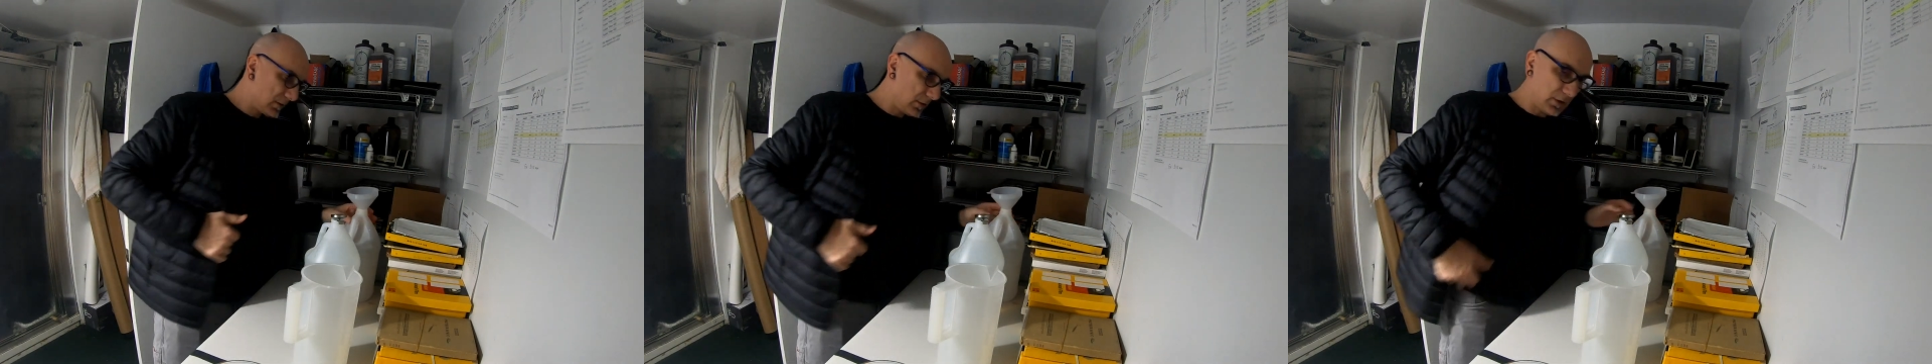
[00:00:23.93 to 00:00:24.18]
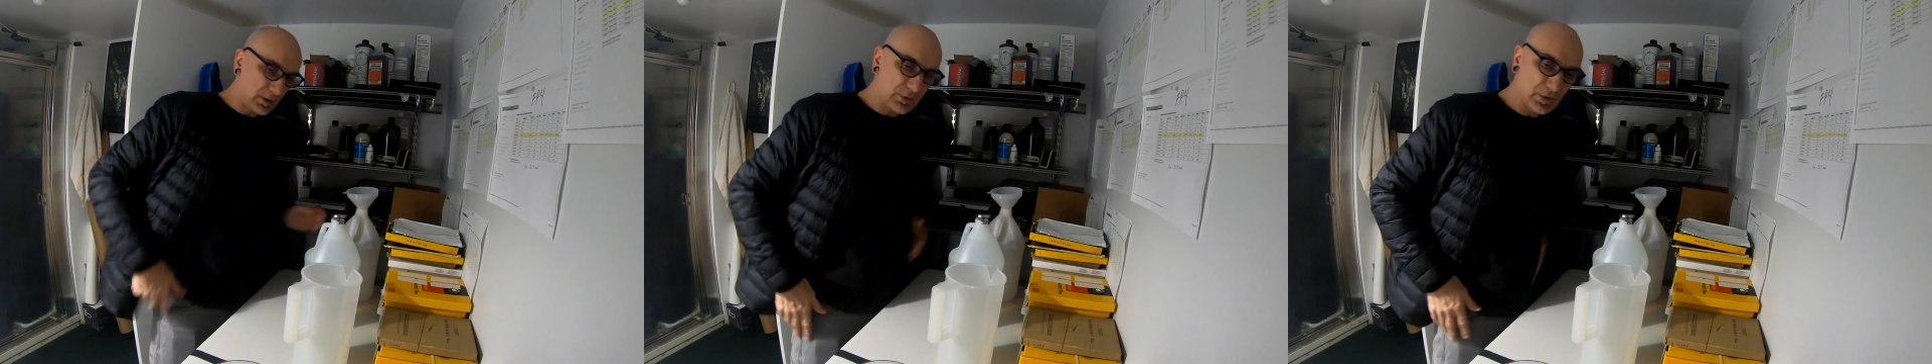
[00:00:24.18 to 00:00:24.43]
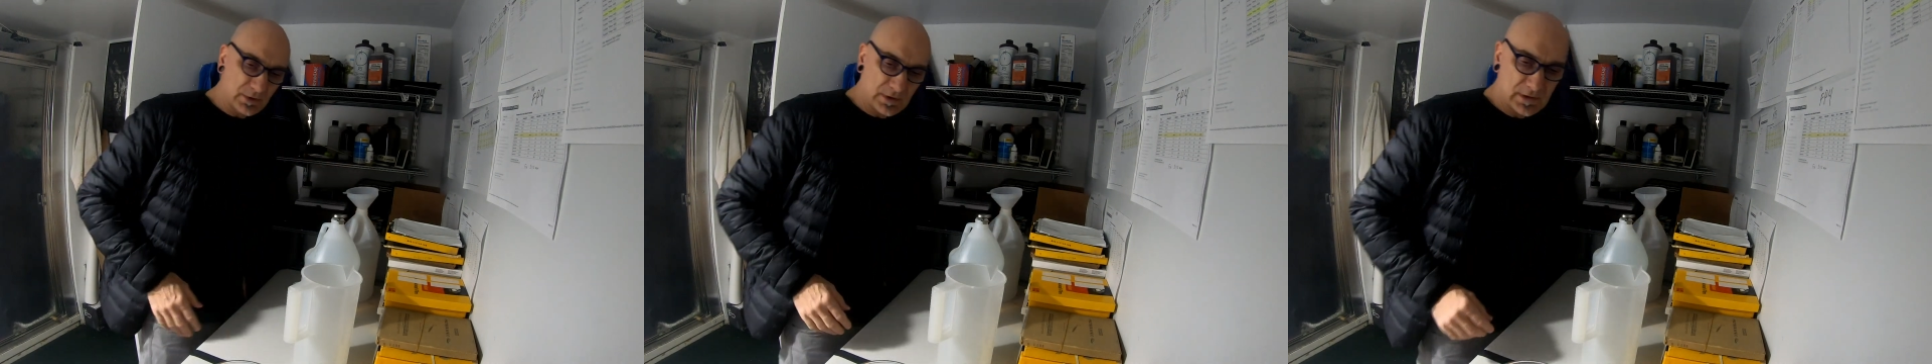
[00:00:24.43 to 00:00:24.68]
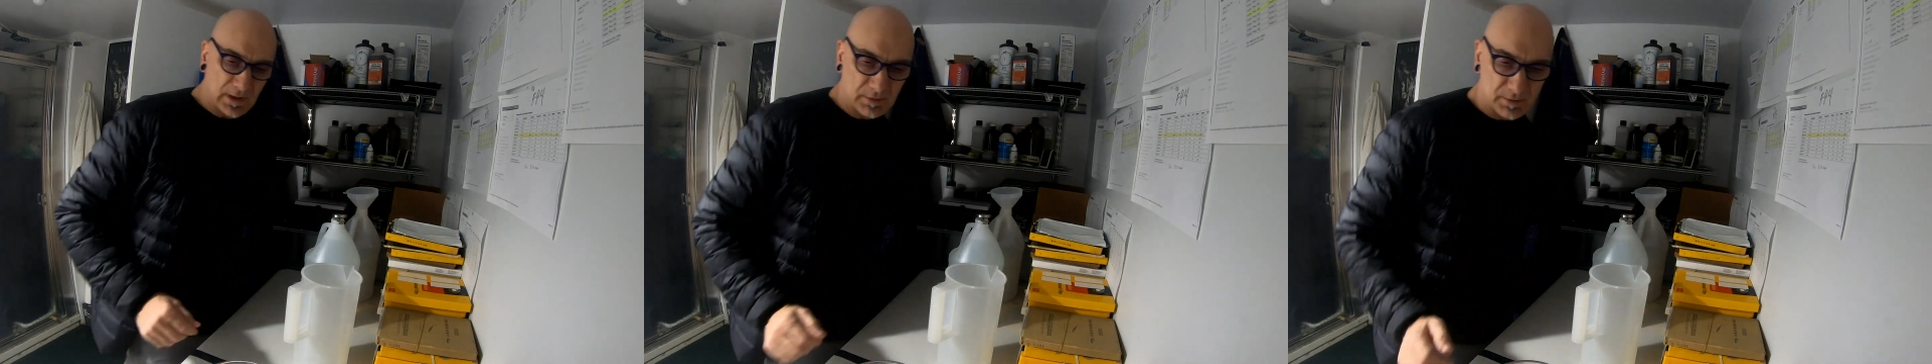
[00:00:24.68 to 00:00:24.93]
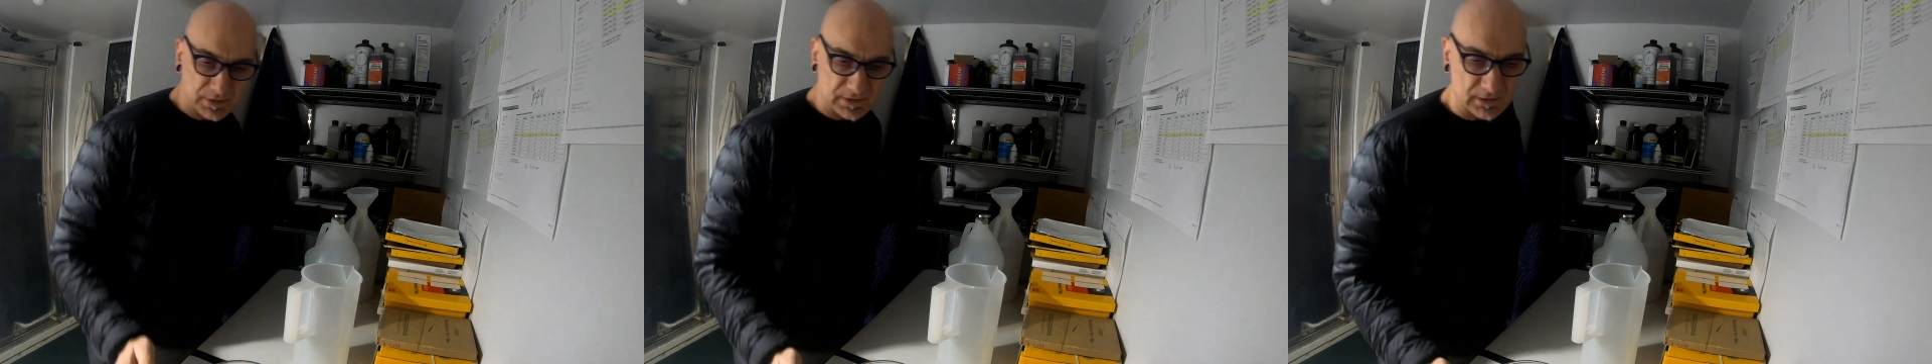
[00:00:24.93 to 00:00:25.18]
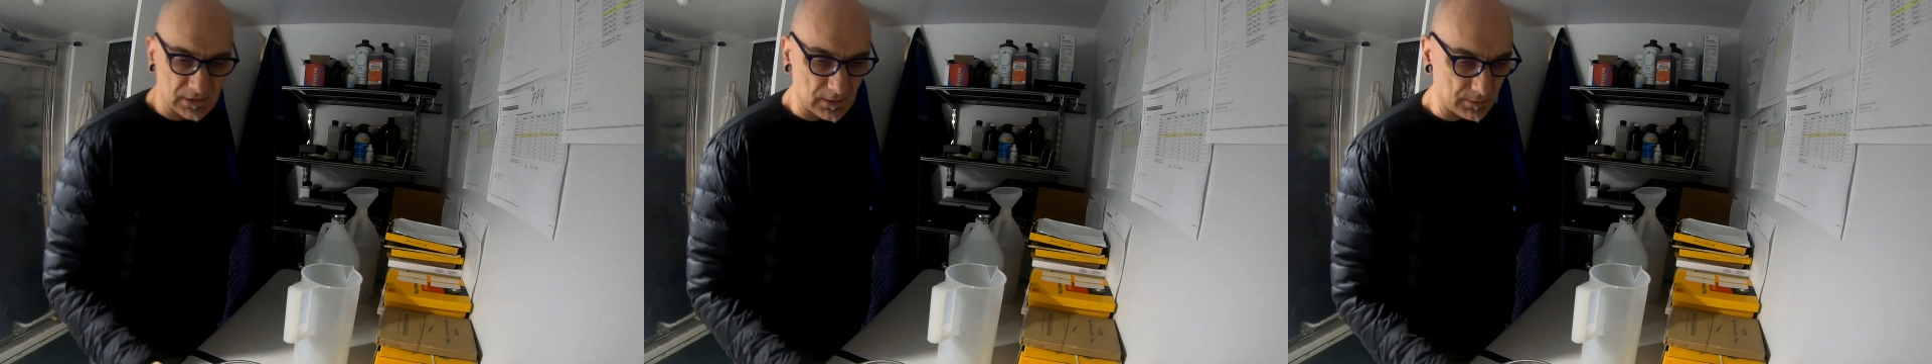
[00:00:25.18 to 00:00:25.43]
all I'm doing this time is
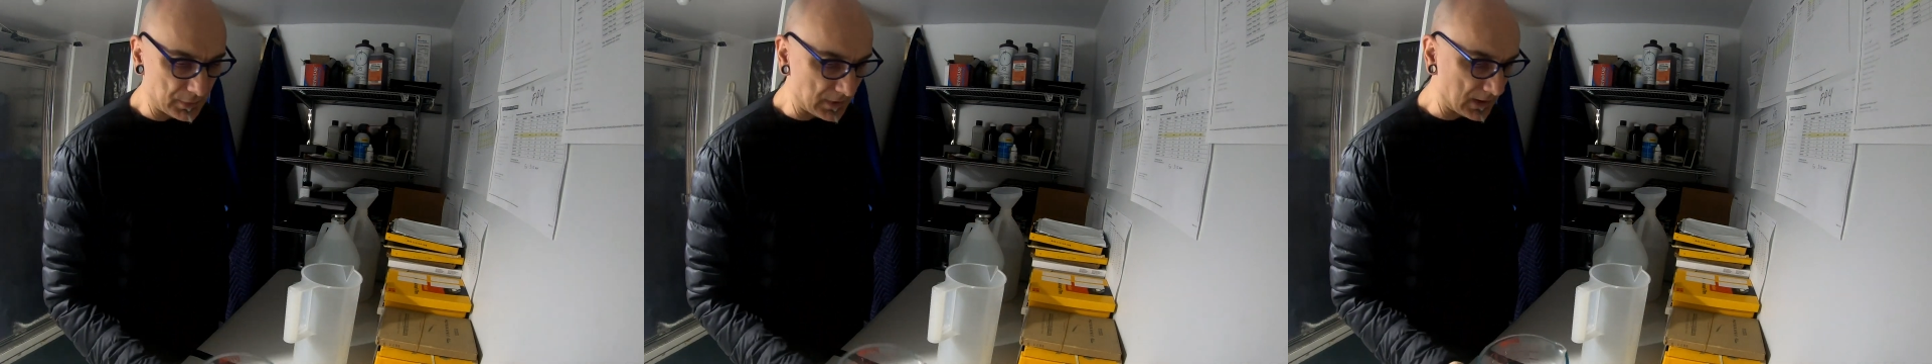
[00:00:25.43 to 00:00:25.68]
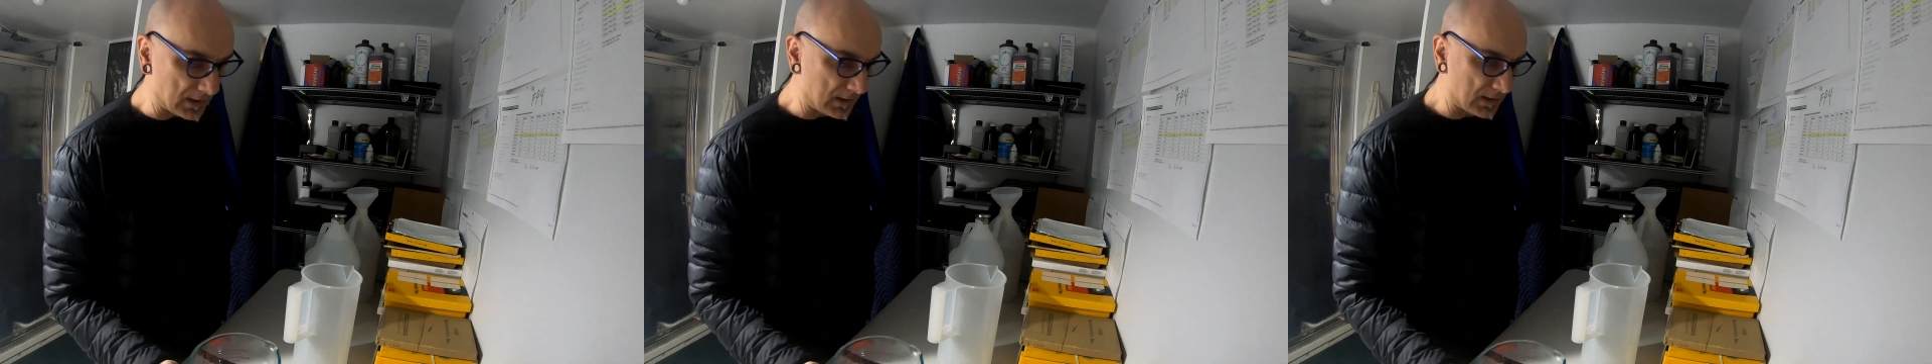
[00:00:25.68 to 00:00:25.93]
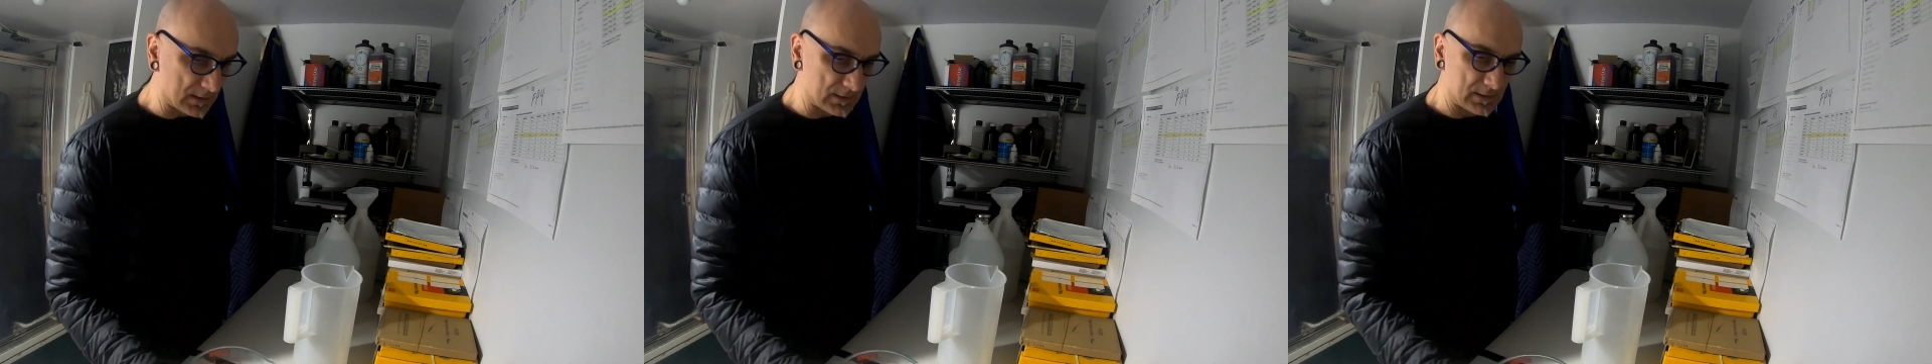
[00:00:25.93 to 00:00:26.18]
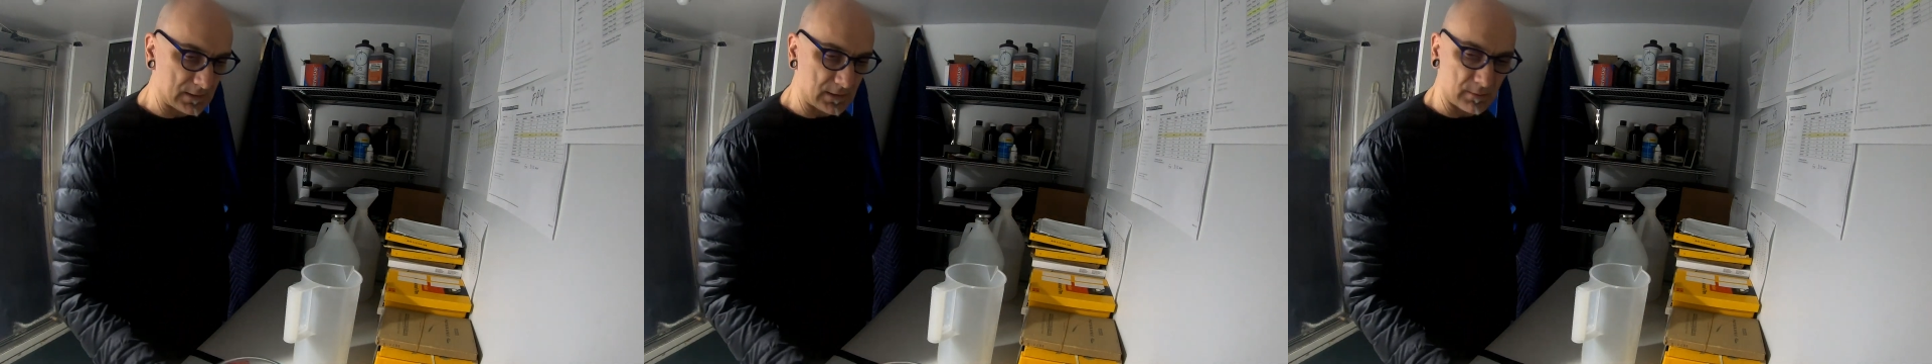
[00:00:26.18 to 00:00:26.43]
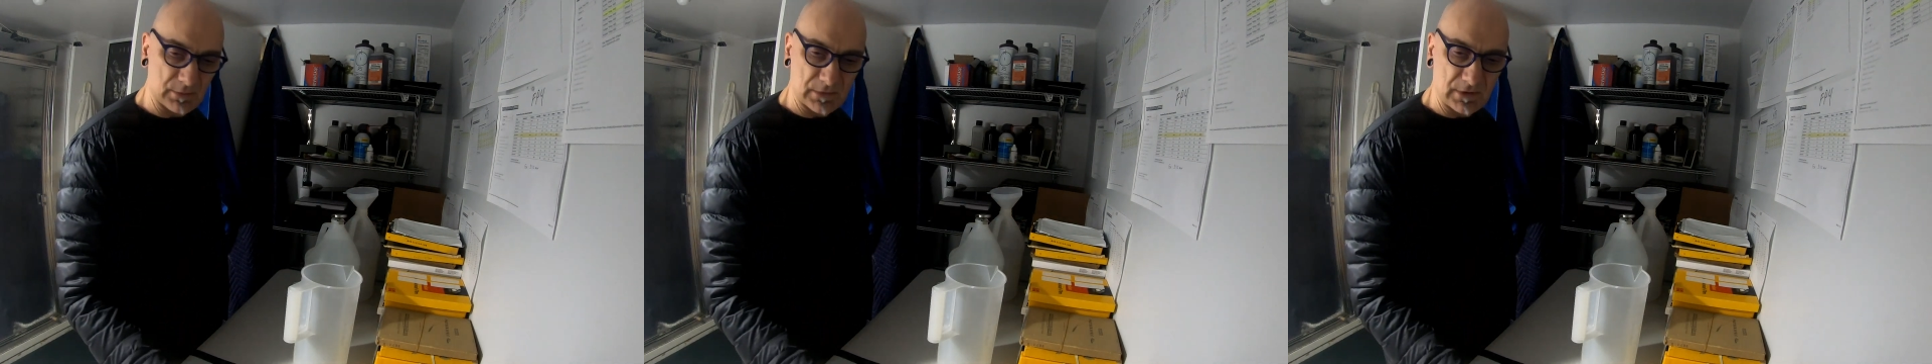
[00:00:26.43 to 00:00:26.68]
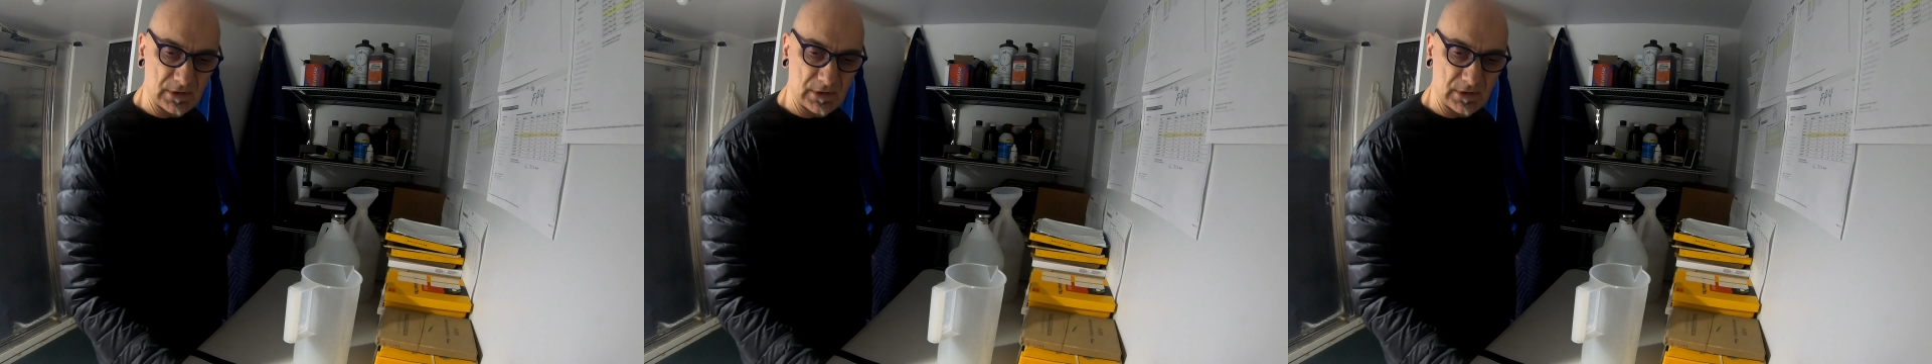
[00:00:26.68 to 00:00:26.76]
mixing up some